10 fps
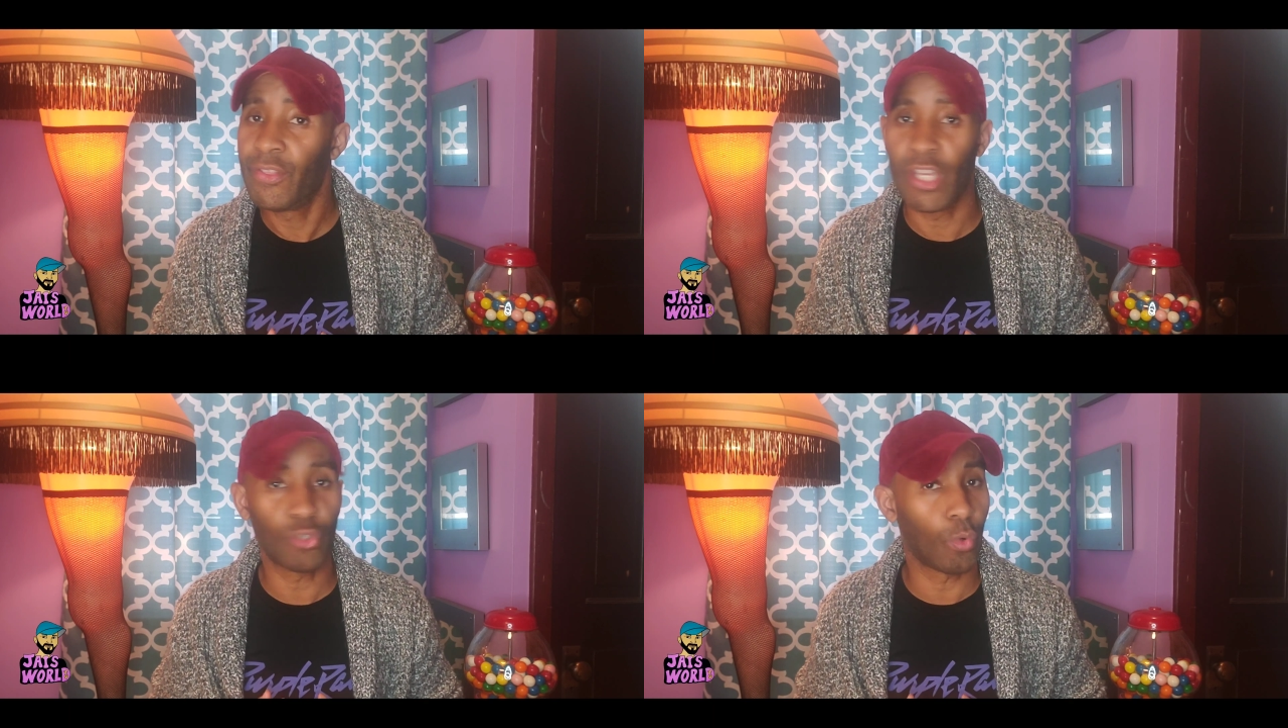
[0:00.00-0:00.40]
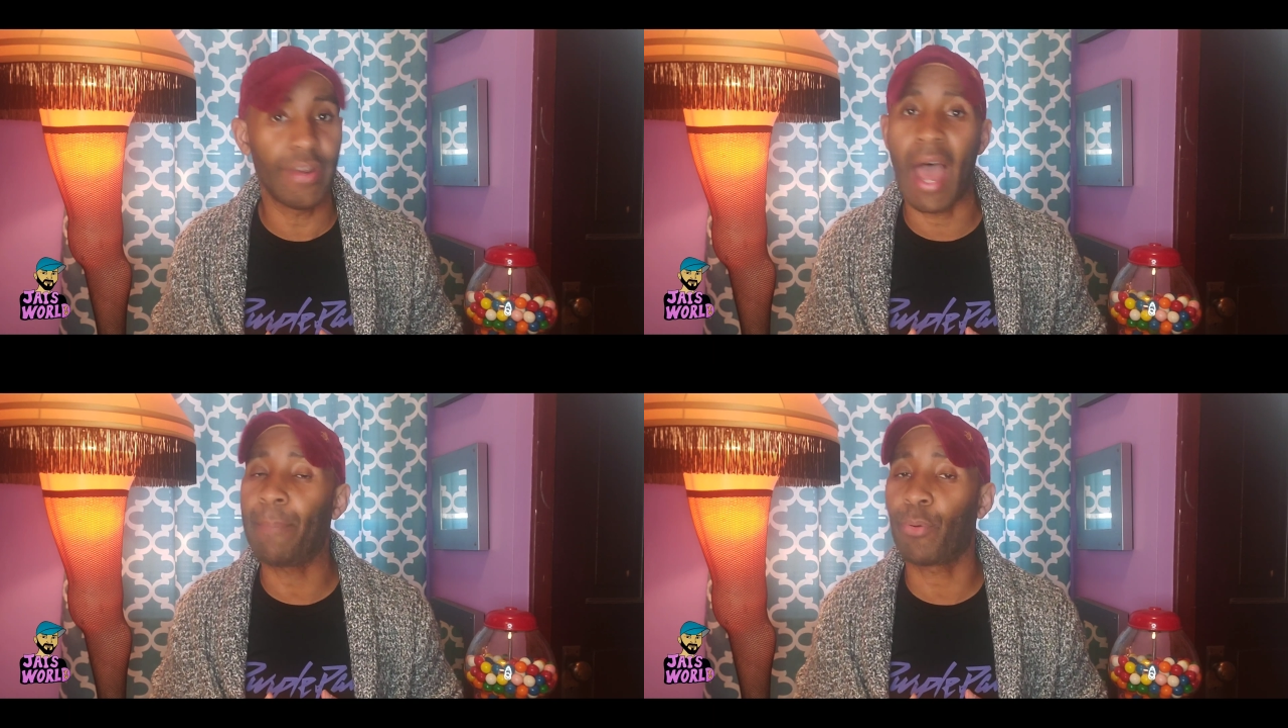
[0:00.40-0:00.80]
These were
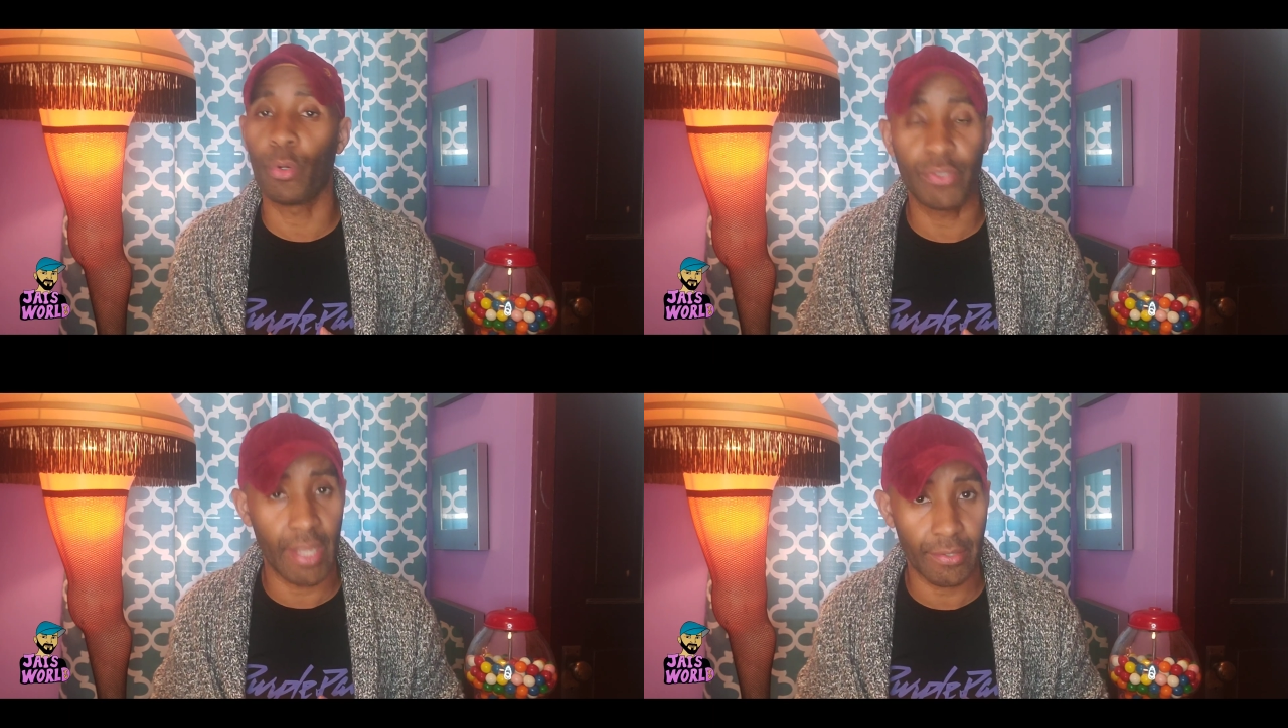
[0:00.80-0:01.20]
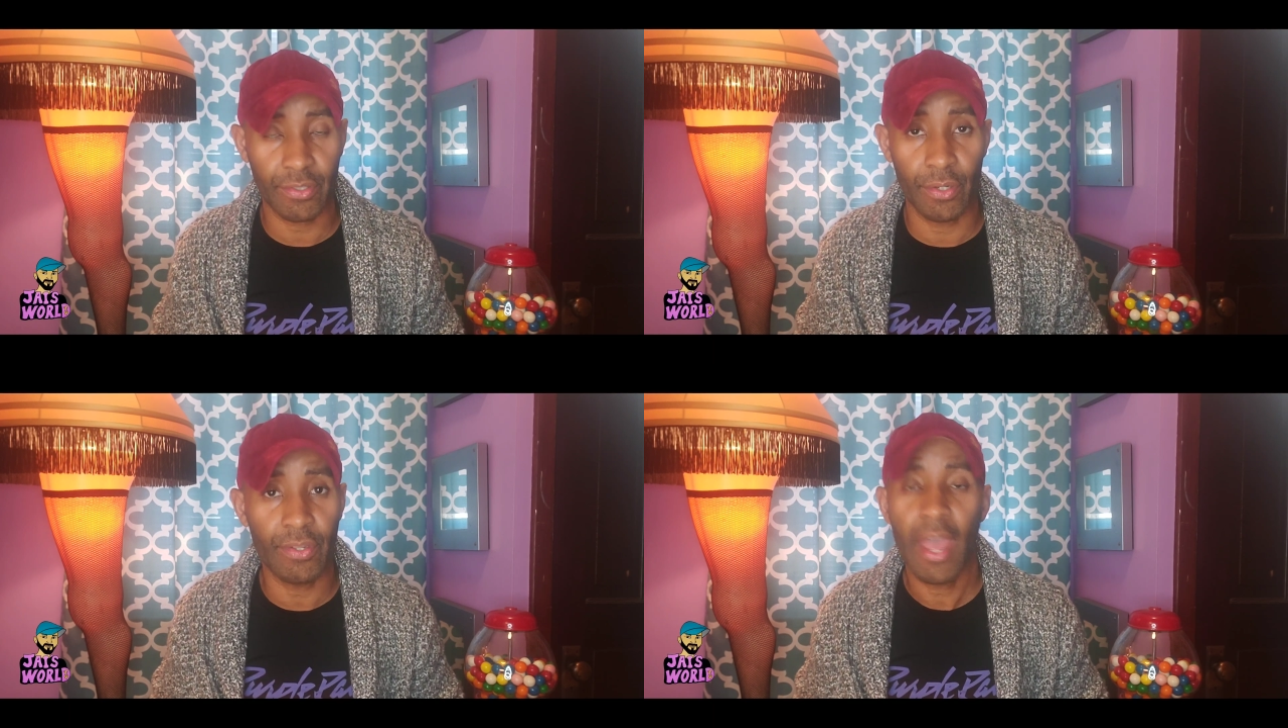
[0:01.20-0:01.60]
not
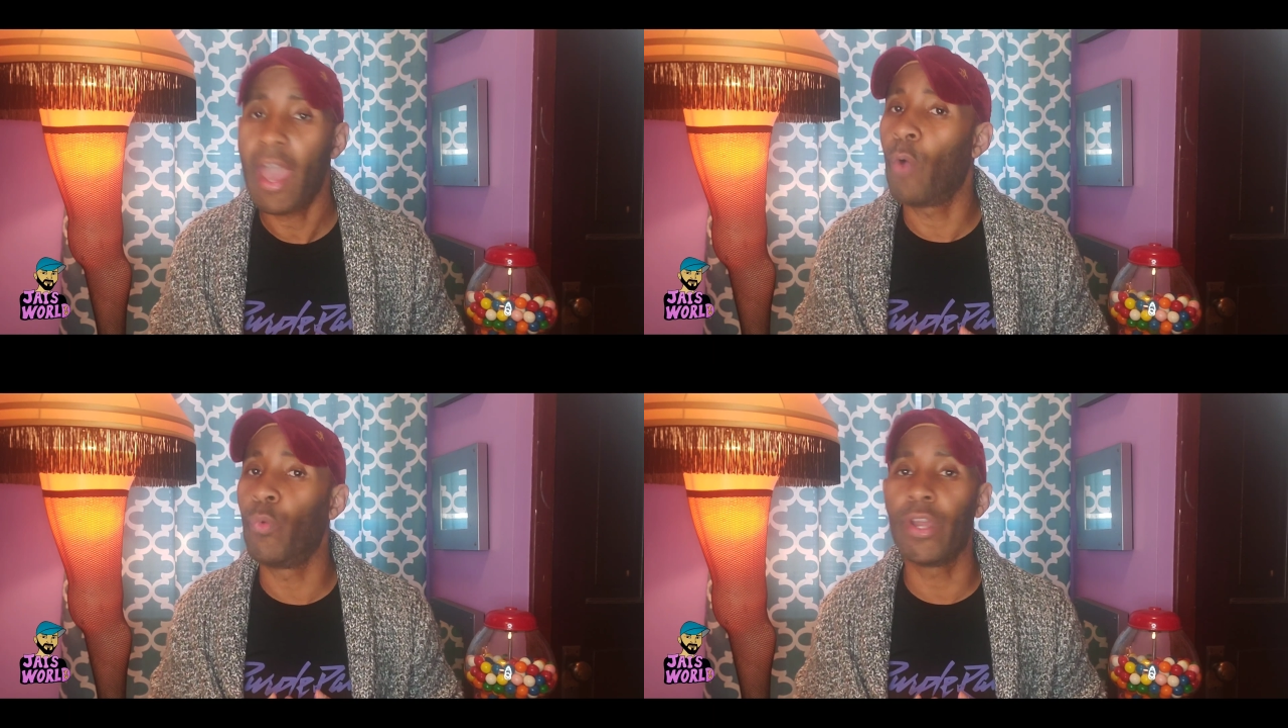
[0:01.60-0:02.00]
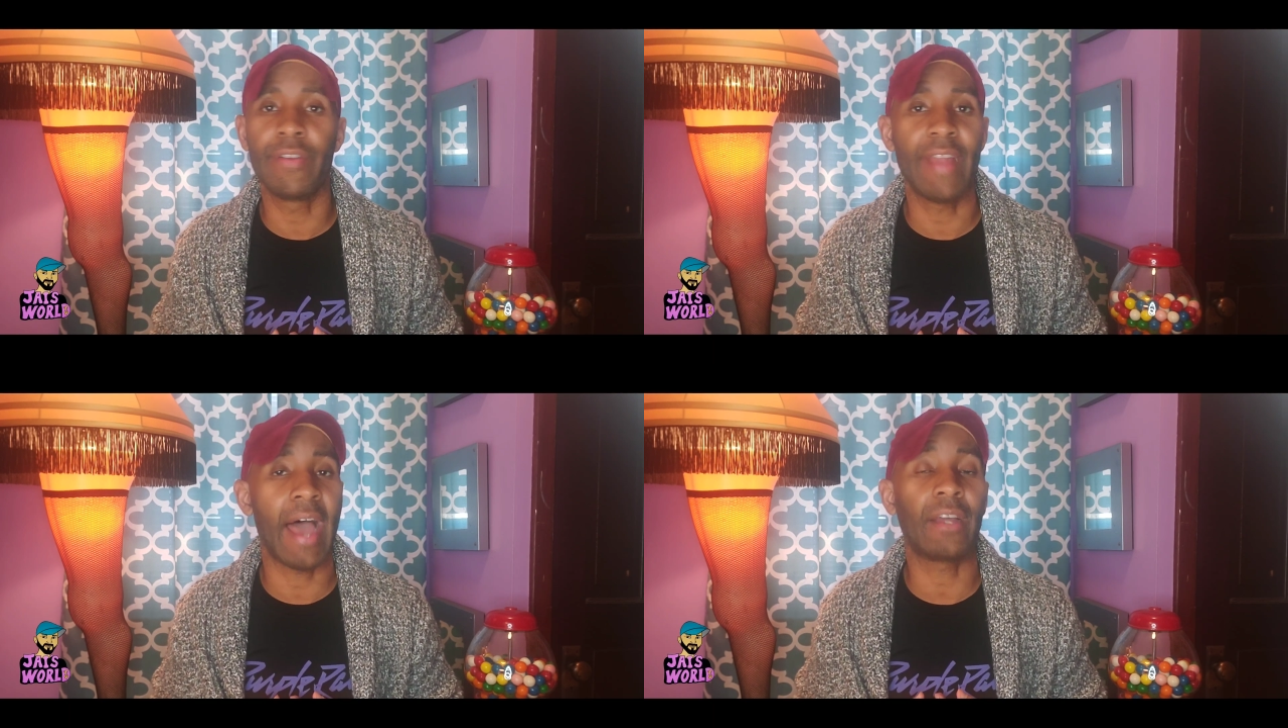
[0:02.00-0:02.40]
protesters, and we are
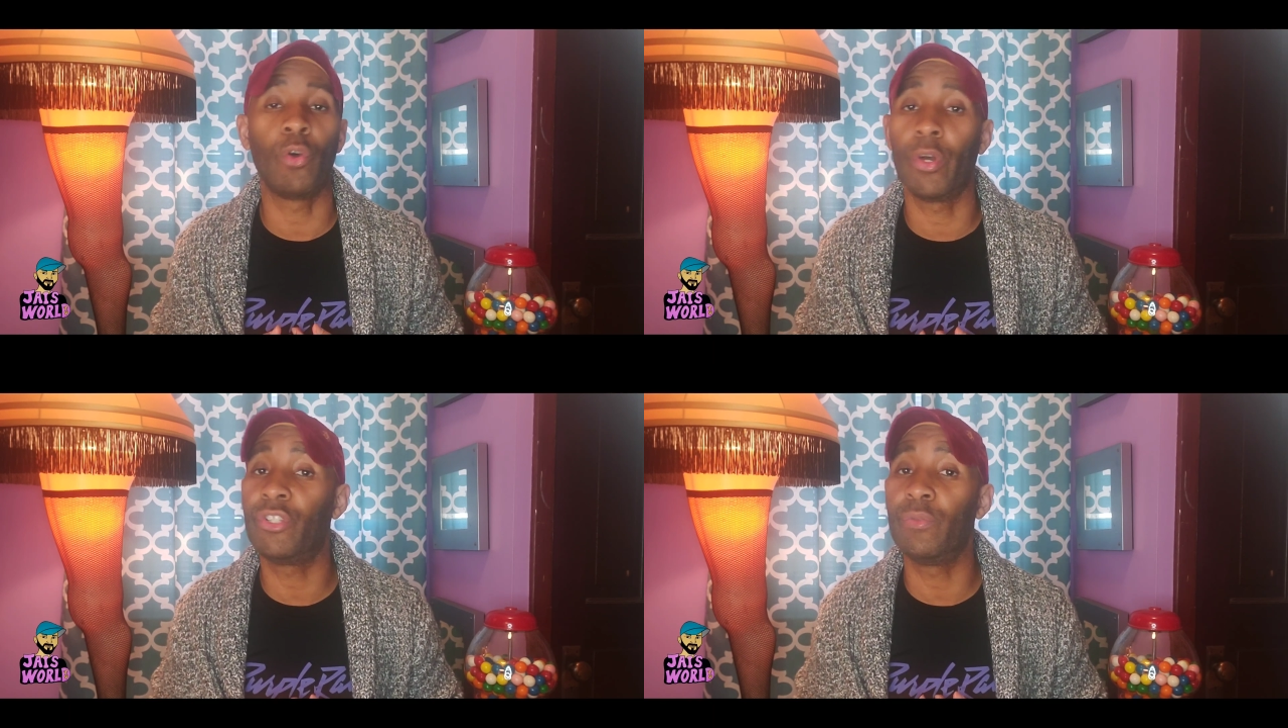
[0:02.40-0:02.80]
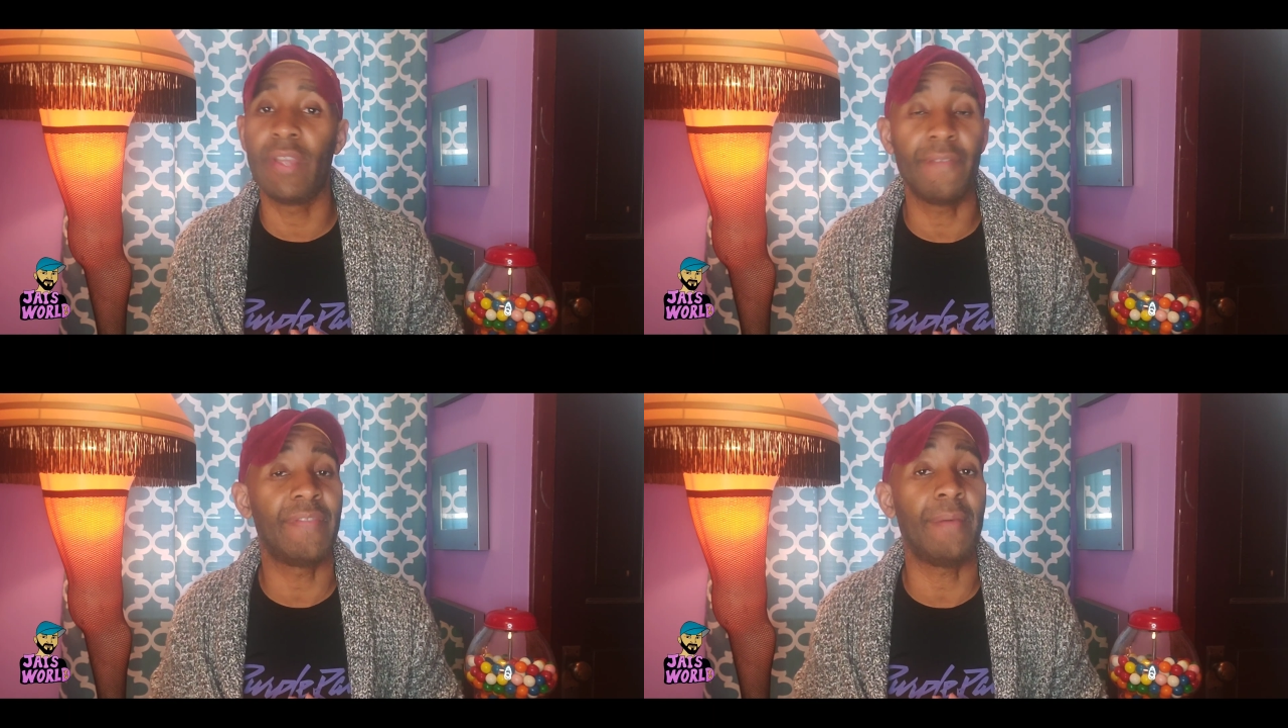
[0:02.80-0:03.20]
not going to
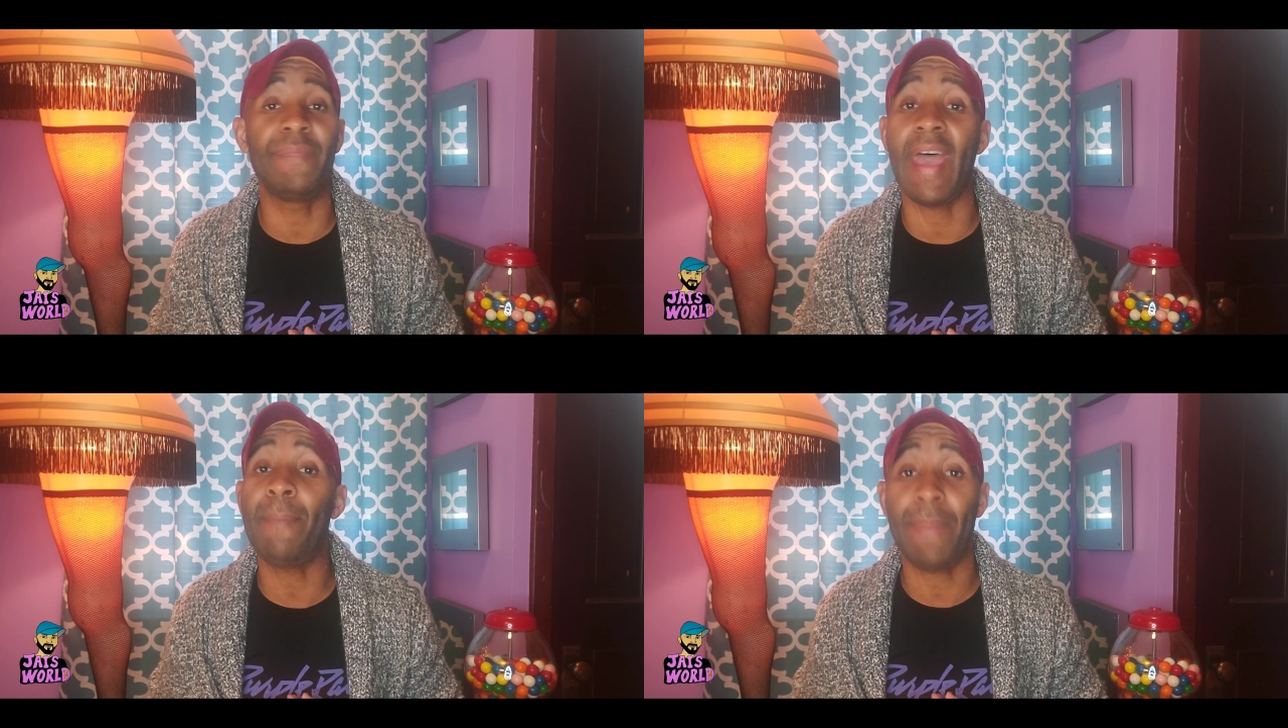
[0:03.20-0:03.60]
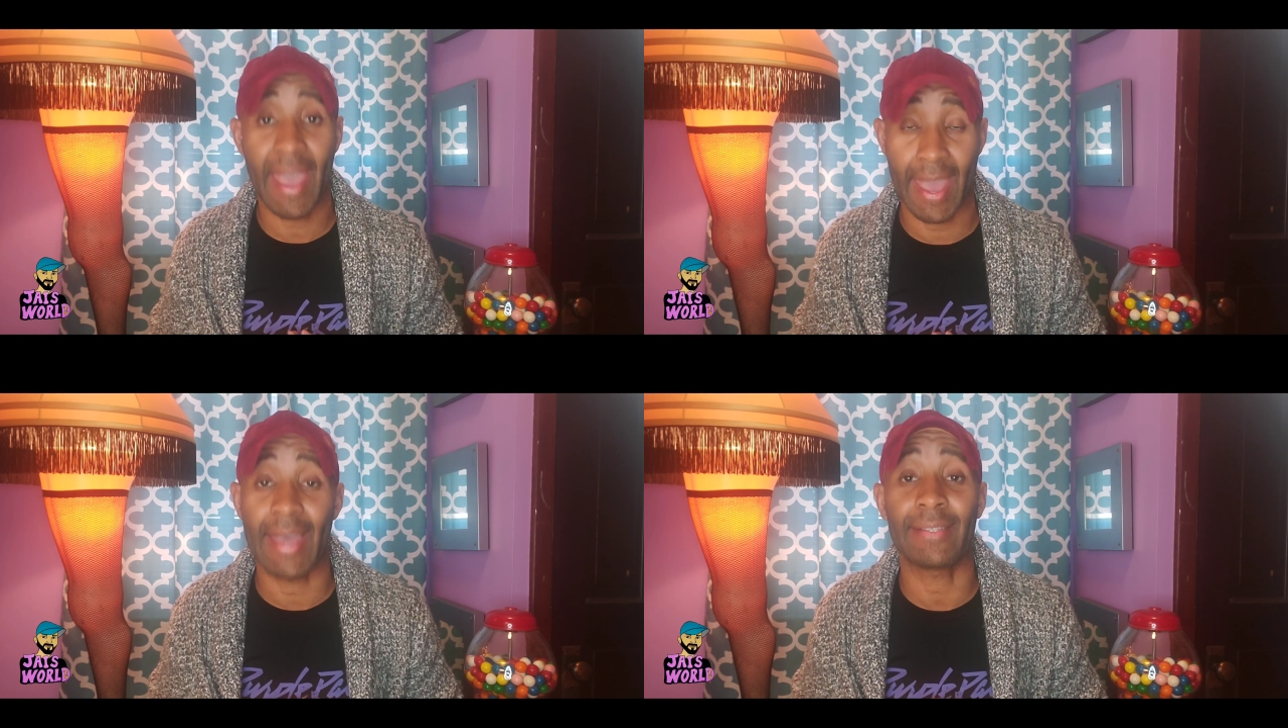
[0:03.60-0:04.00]
give them that
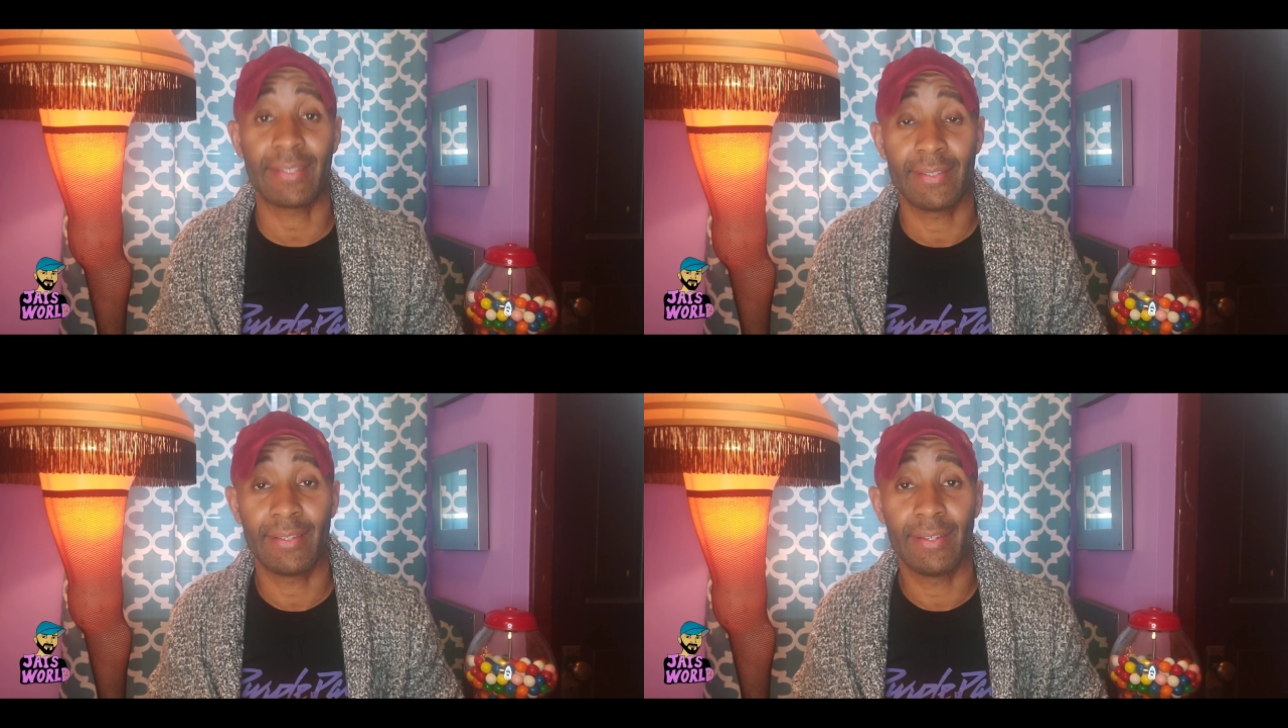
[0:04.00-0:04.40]
pass.